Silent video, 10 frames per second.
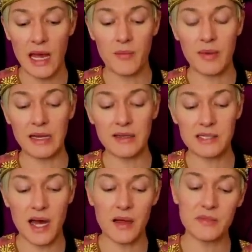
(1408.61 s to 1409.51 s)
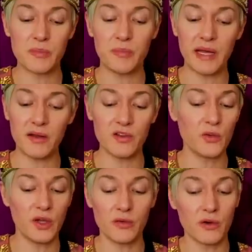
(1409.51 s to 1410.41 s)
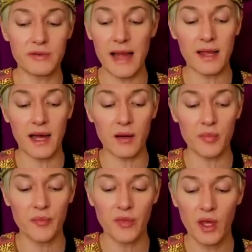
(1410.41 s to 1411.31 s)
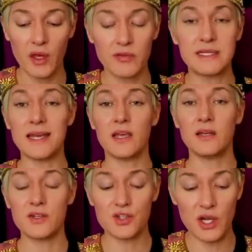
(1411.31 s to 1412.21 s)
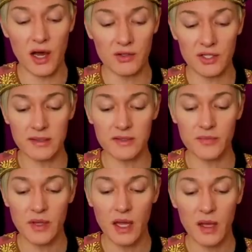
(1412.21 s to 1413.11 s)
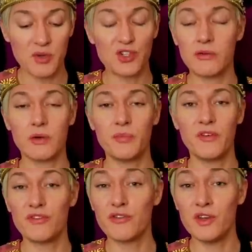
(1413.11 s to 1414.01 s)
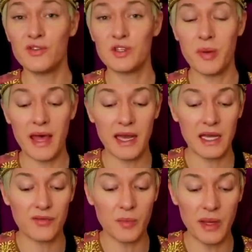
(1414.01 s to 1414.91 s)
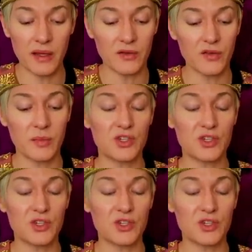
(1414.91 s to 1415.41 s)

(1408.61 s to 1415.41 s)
And many times bills would rack up ridiculous charges, but she re refused to pay any of the bills.